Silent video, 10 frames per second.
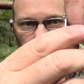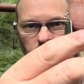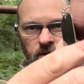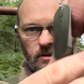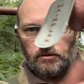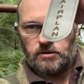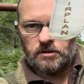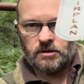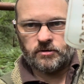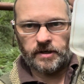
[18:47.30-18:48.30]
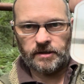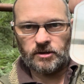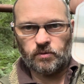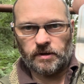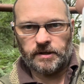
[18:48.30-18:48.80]
initials create
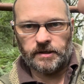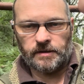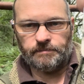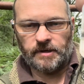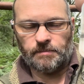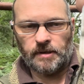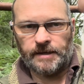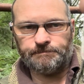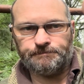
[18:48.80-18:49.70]
this word here, Plan.